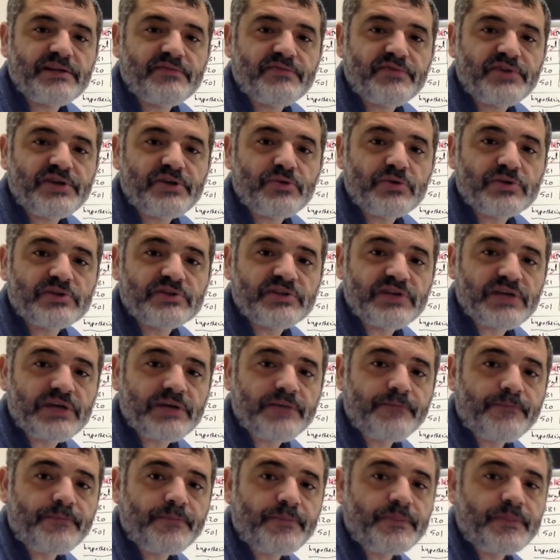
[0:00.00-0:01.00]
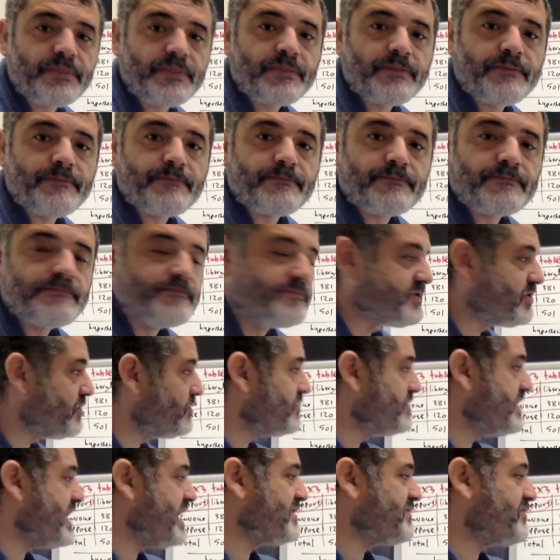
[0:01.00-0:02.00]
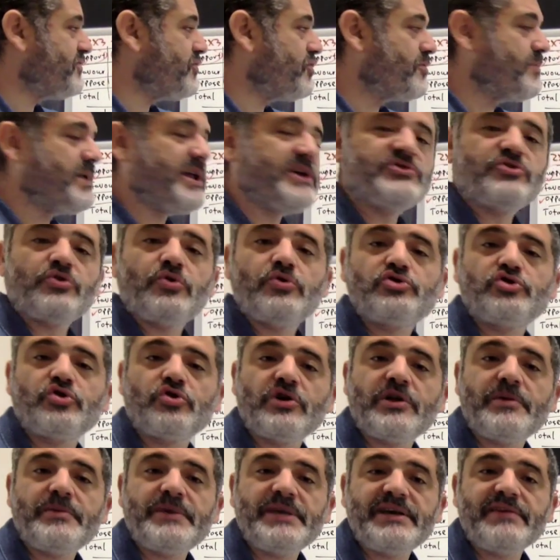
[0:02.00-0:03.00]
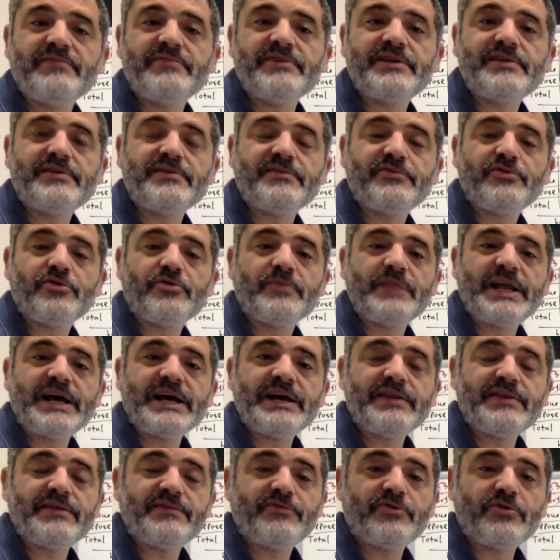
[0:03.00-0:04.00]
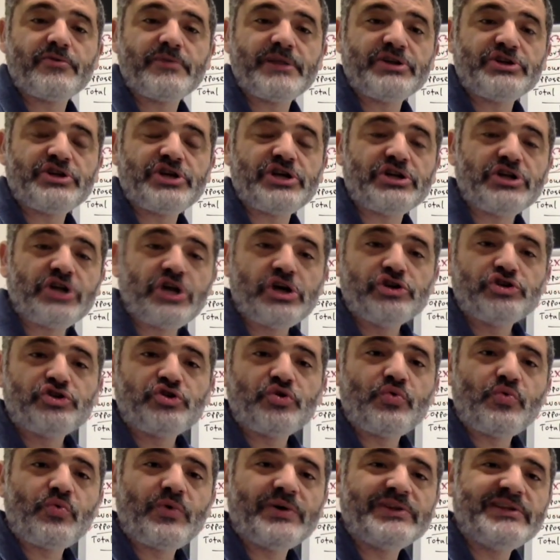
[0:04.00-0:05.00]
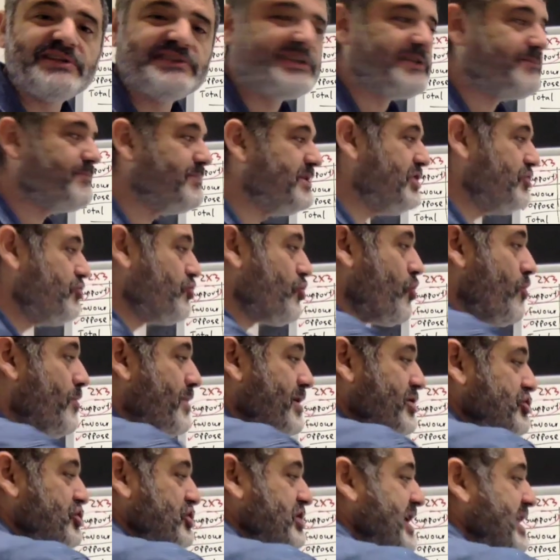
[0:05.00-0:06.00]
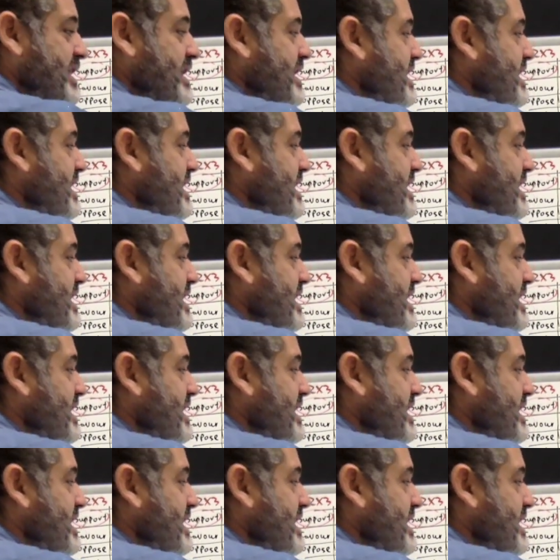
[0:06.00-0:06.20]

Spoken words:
frequency. So that formula is also going to be given in the formula sheet. So what does it mean, rho marginal?